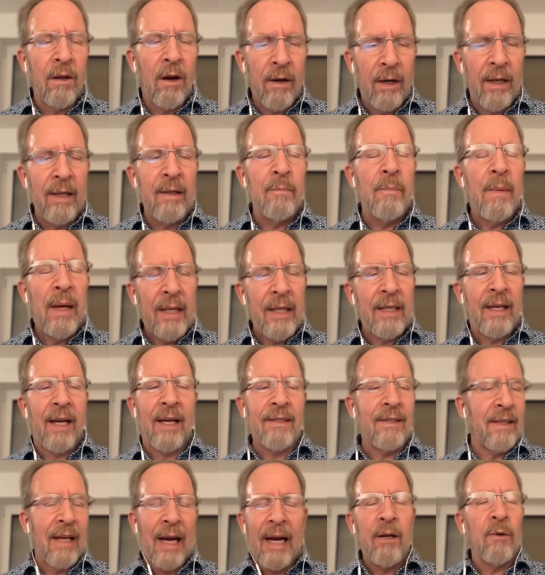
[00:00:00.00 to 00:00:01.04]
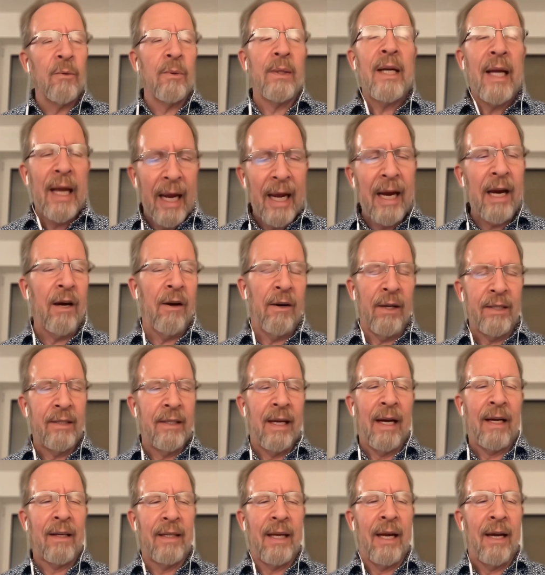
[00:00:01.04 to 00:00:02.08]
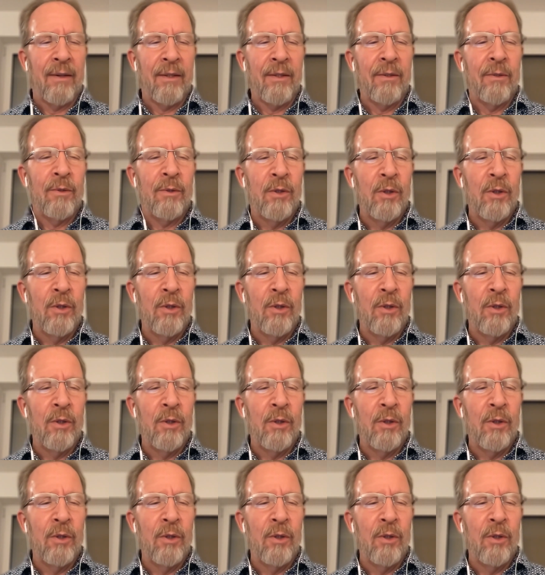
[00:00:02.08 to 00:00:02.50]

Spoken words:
In many cases, I don't care exactly how you do